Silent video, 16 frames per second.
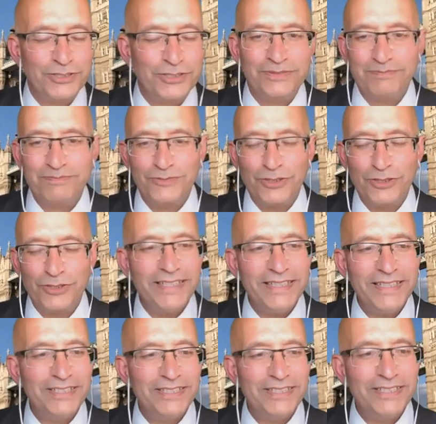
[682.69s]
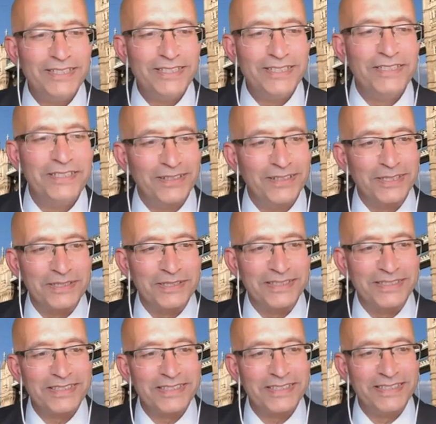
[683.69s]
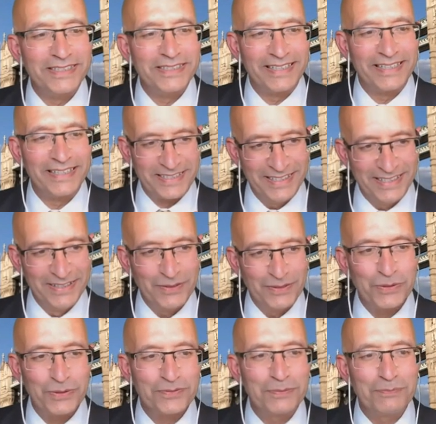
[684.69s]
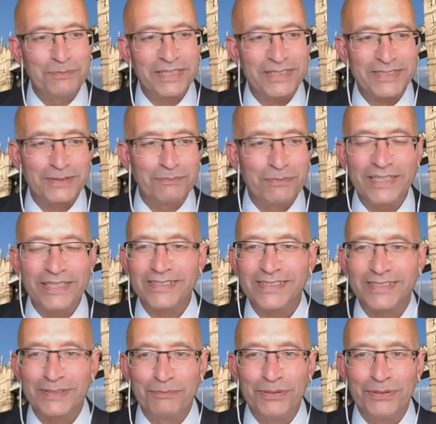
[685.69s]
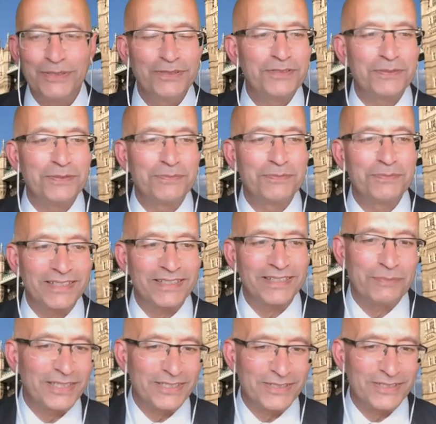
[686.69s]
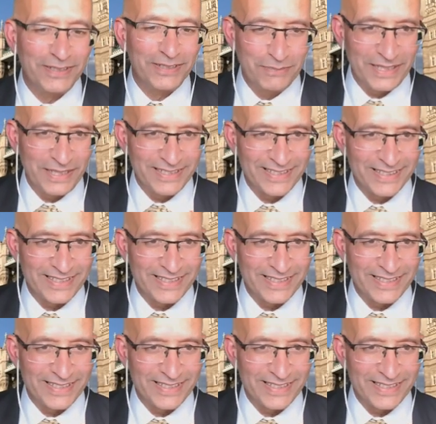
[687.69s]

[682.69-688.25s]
try and defeat my argument, disconnect all of the bits and pieces, and prove to me that the picture I'm painting